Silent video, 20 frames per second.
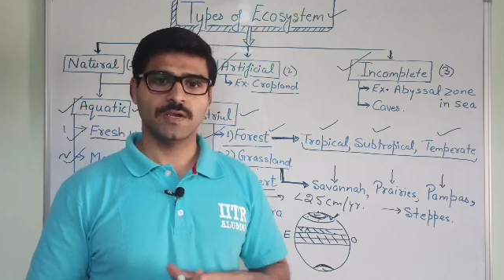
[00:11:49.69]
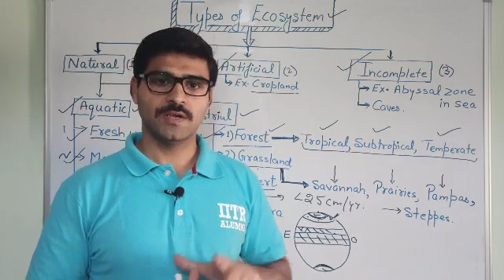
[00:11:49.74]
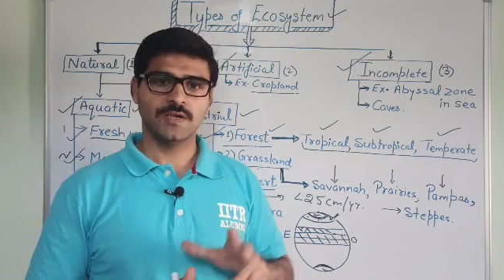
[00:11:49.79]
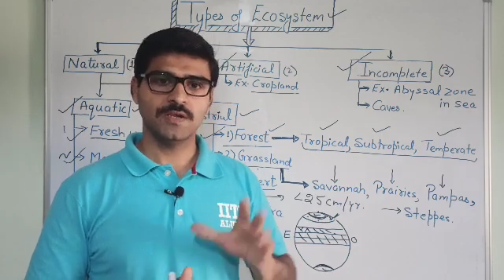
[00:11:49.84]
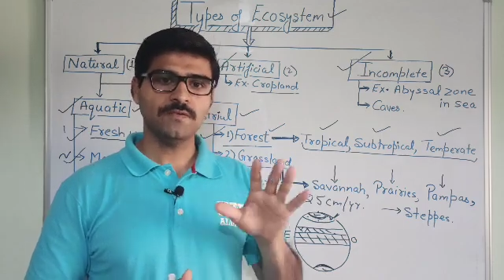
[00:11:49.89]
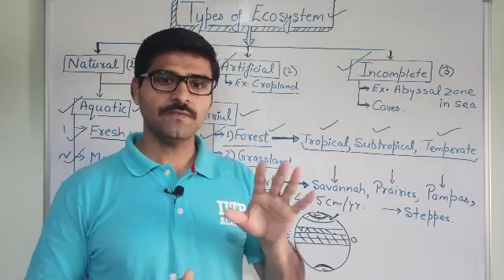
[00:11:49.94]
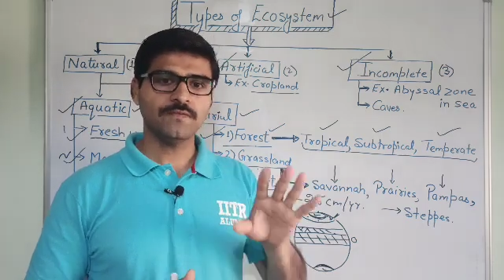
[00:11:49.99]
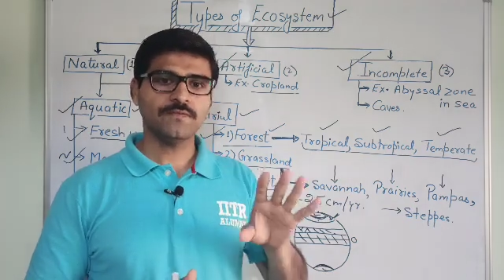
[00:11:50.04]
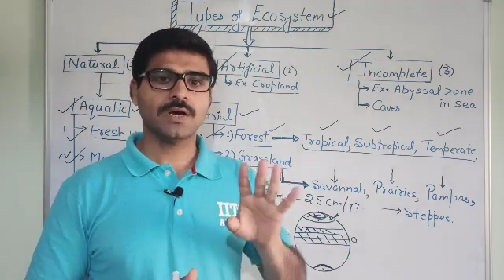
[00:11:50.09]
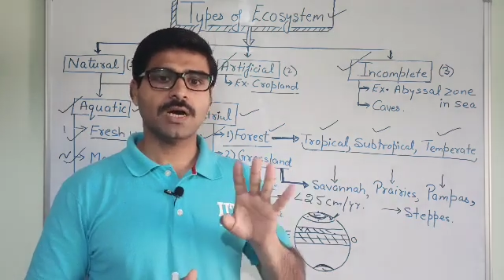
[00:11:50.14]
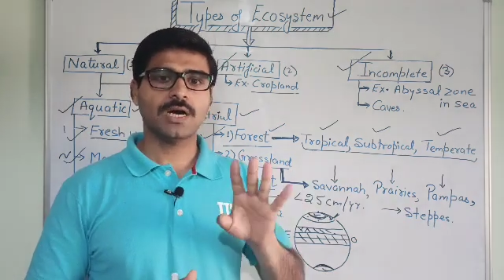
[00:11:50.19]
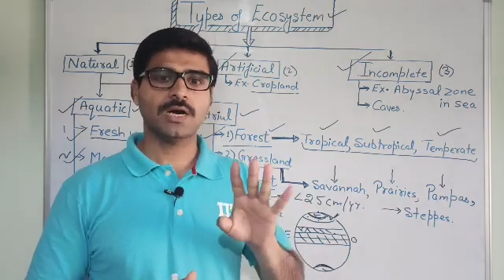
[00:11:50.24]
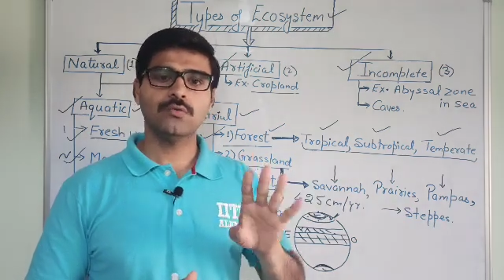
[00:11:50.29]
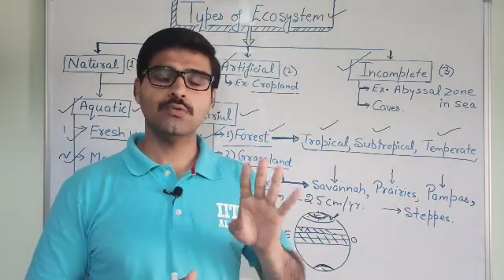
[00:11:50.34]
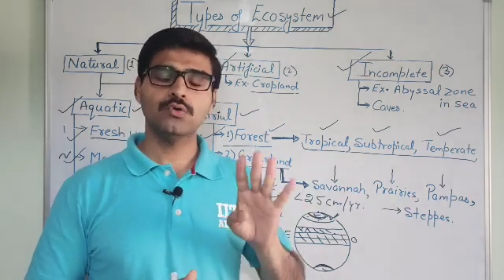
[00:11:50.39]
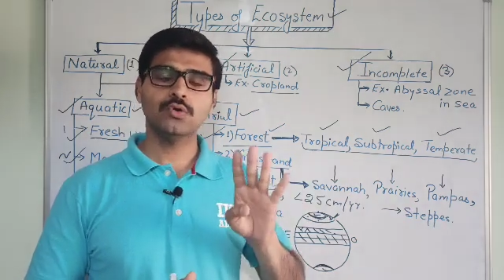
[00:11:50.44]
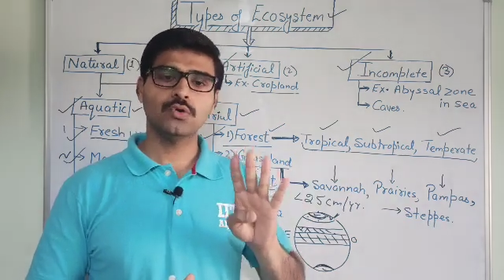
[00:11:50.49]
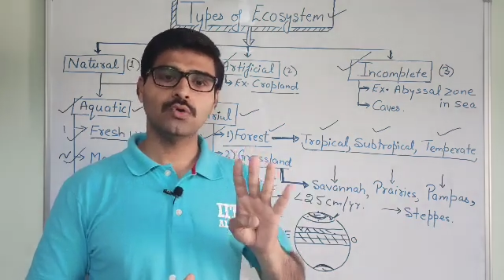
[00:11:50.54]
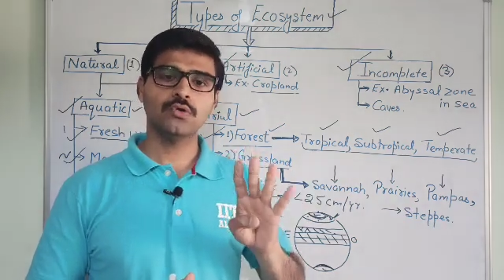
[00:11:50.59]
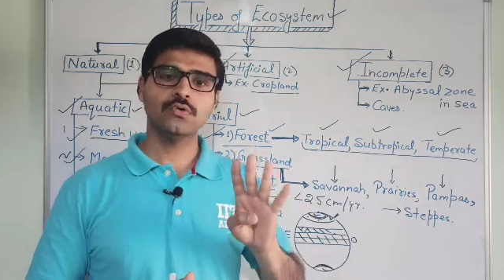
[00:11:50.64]
If
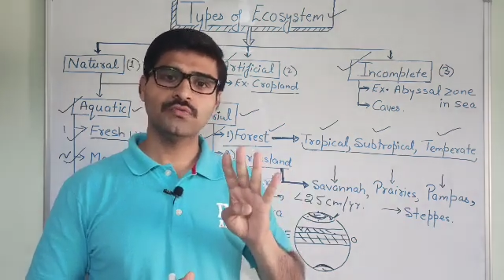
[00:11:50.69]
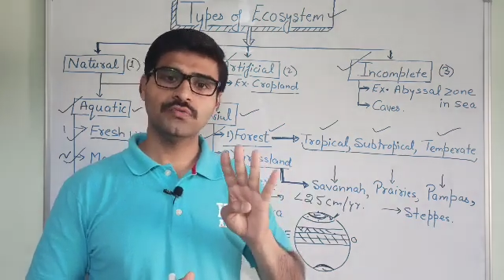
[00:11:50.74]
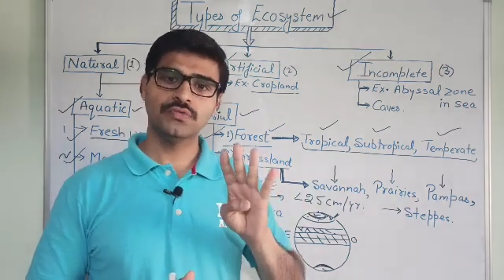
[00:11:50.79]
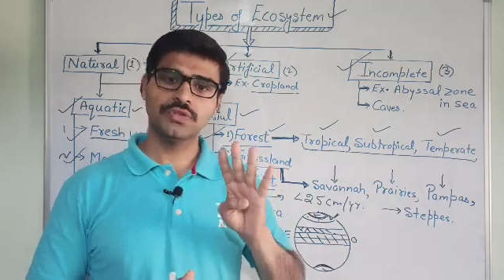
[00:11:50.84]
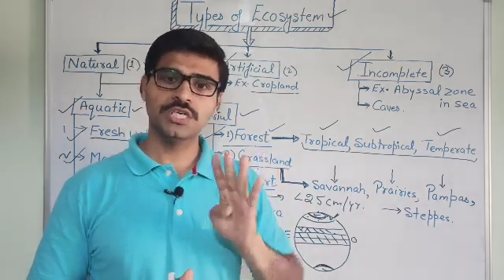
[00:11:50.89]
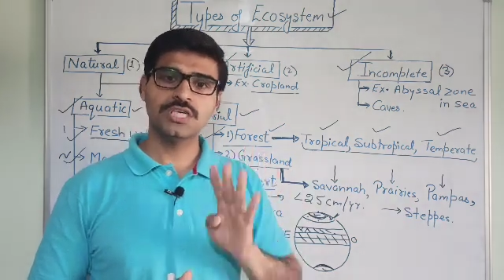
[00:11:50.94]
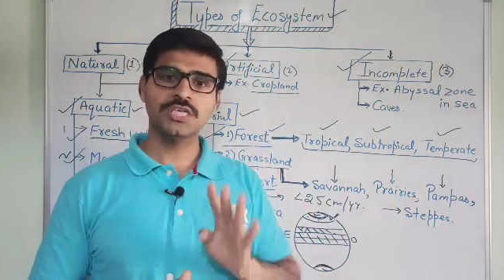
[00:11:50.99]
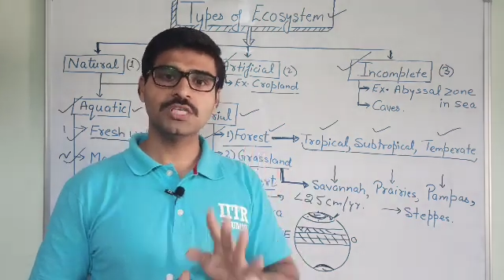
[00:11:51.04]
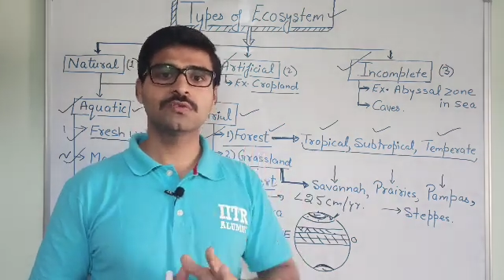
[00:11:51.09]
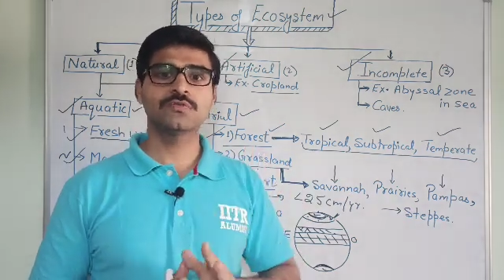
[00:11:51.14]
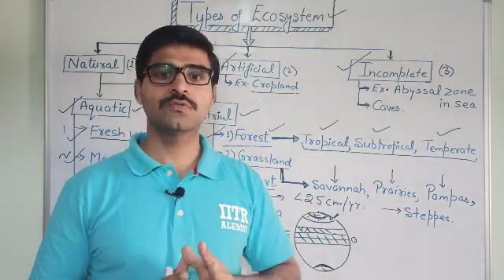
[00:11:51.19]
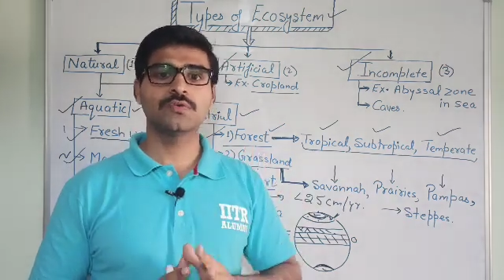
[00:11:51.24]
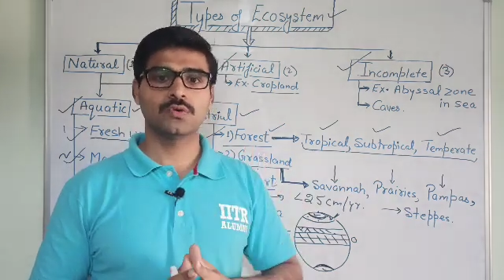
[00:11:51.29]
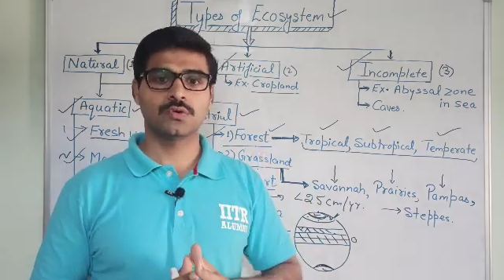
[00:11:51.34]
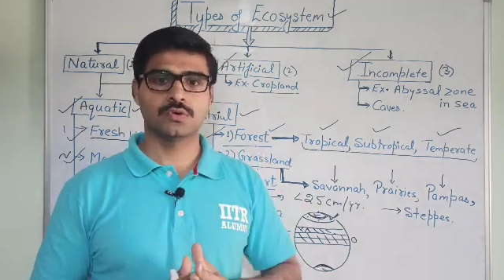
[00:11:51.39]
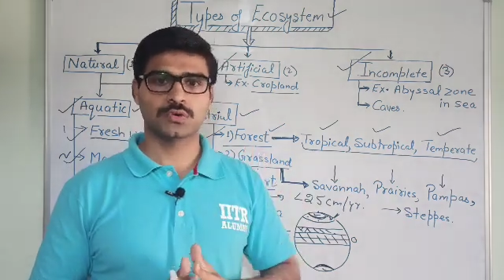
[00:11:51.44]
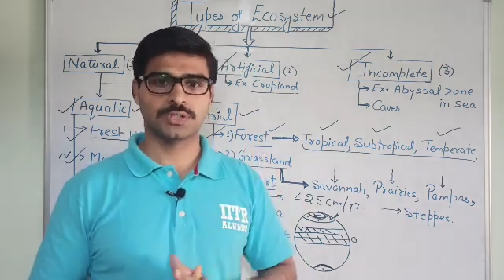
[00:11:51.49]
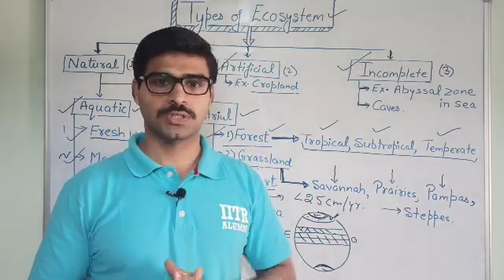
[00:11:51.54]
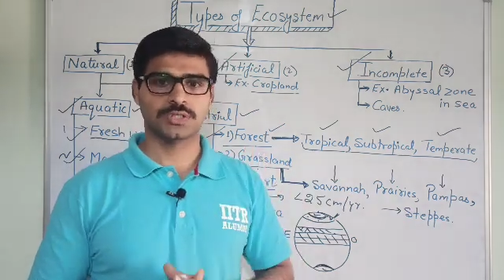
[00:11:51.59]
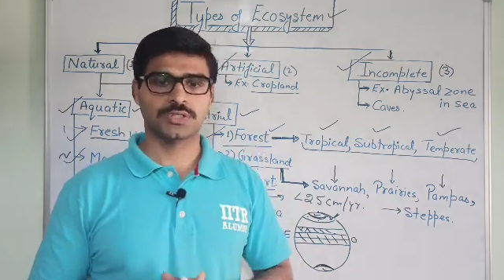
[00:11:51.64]
out of these
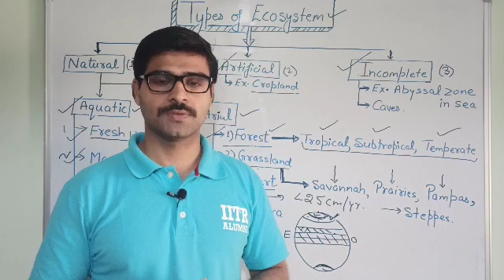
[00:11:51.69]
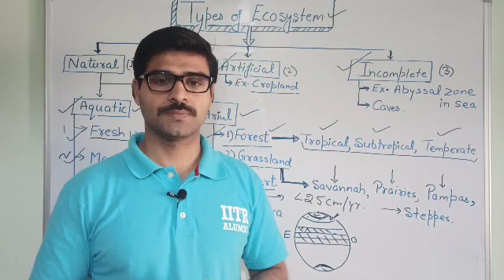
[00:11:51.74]
four